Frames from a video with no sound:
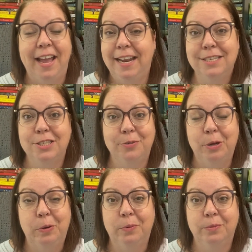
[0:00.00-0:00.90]
and I just don't
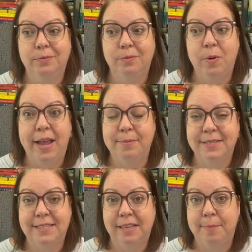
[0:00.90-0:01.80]
know why it
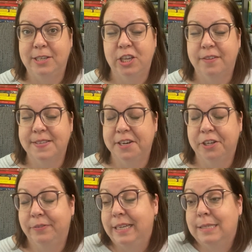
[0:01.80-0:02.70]
was still on my shelves on
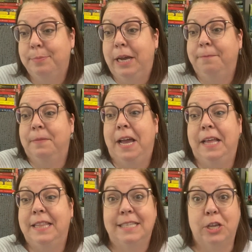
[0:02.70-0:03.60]
Goodreads, but uh,
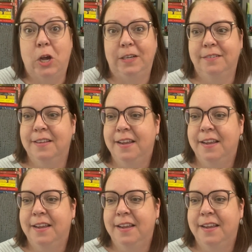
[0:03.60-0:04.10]
that's gone.